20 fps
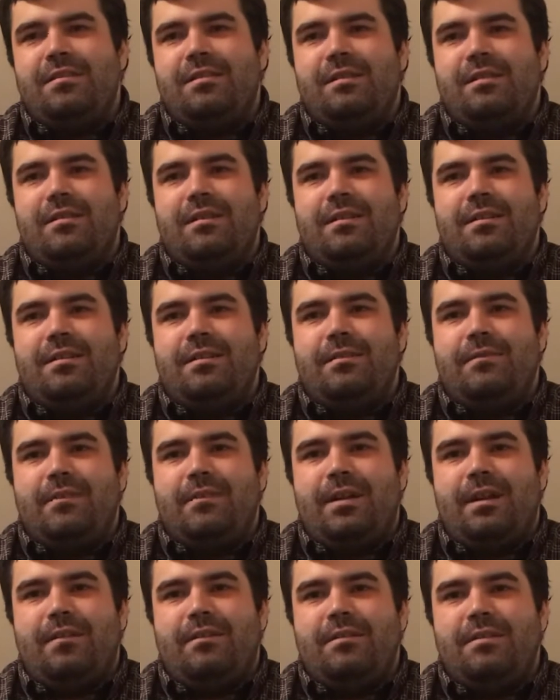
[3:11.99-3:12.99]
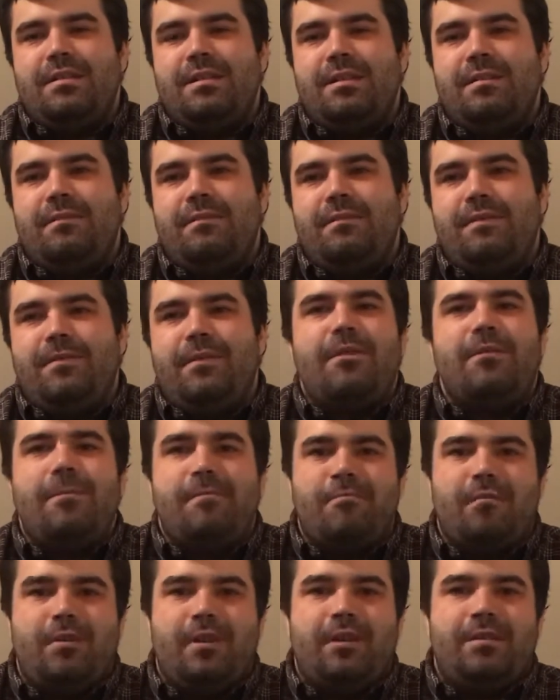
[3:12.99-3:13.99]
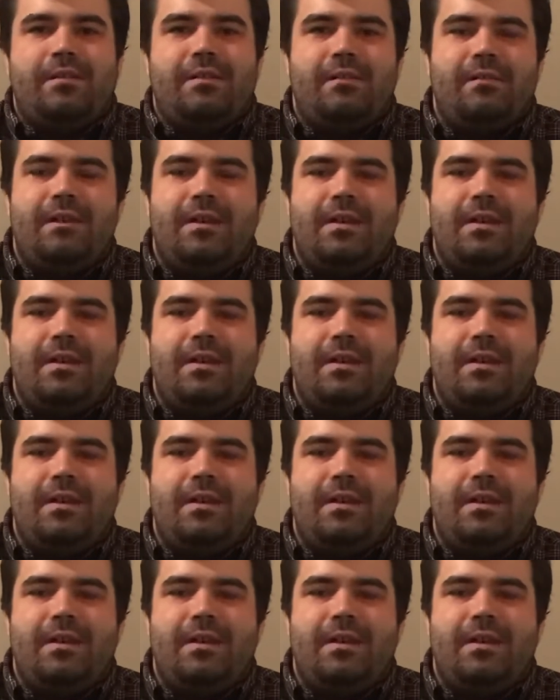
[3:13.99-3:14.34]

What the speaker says: are different color and stuff, if I remember correctly.